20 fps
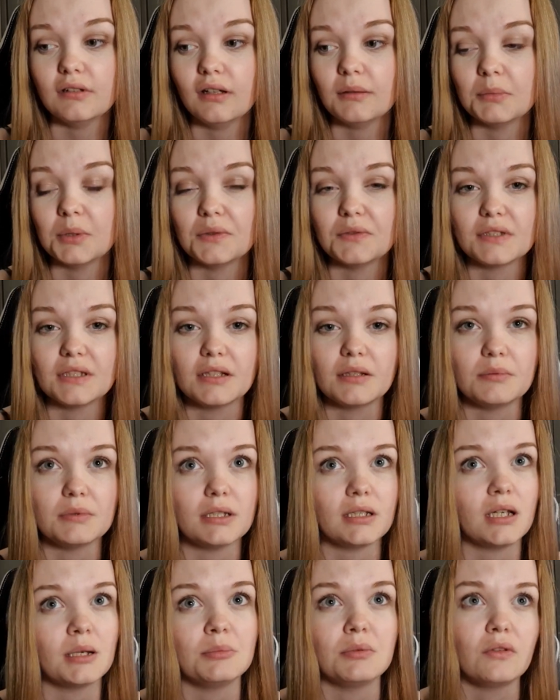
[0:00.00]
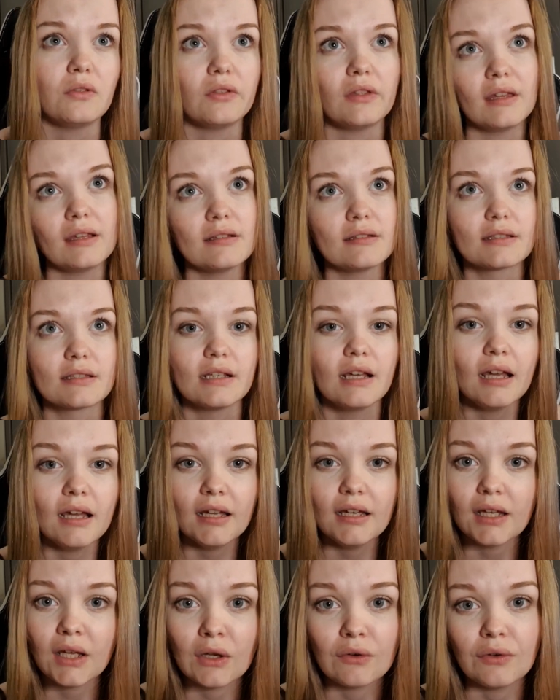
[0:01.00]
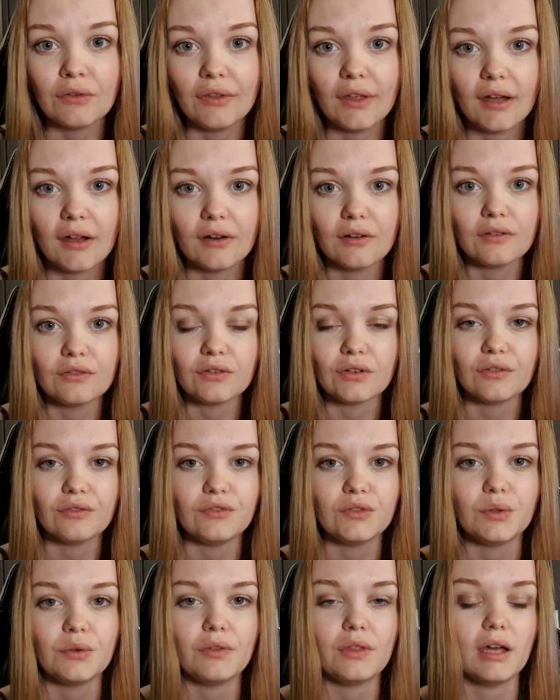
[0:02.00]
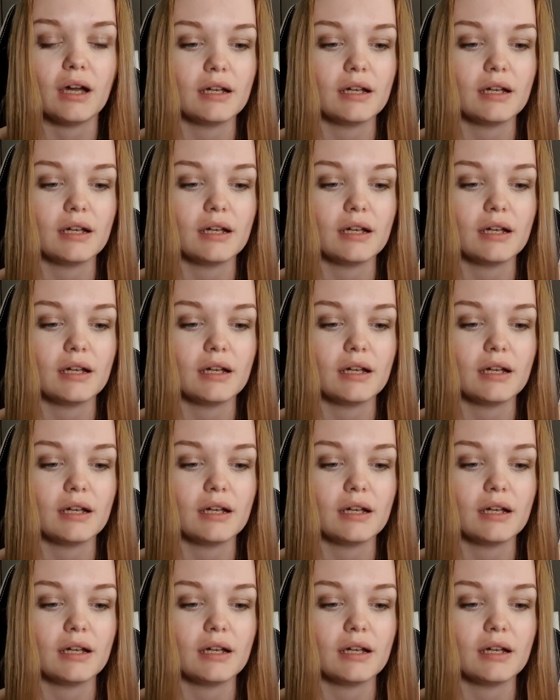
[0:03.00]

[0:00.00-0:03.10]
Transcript: Um, obviously there was a couple of things here and there for a few of the